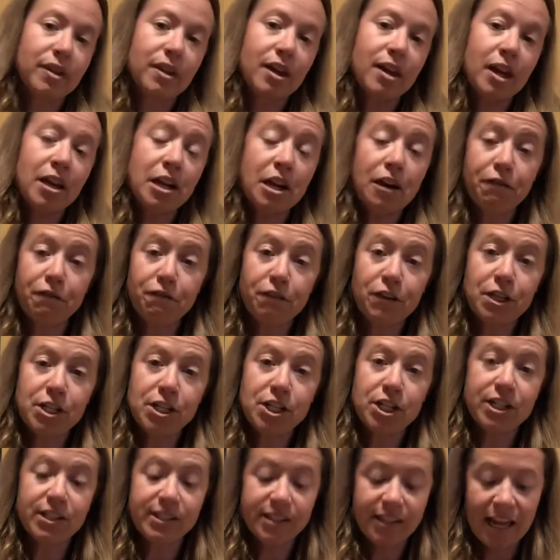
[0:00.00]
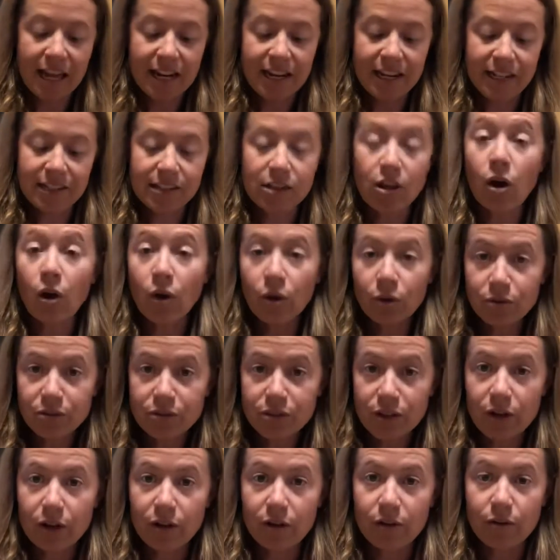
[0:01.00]
enough fringes that it
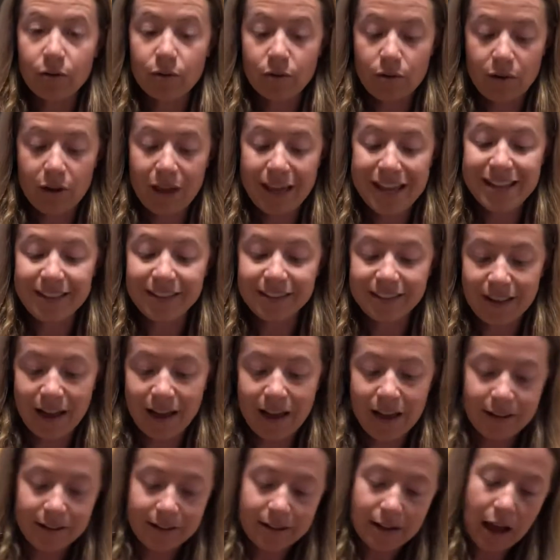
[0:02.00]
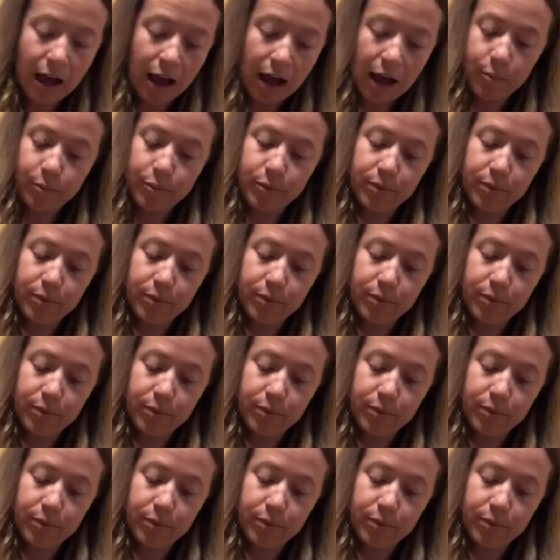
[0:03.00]
also ends on top.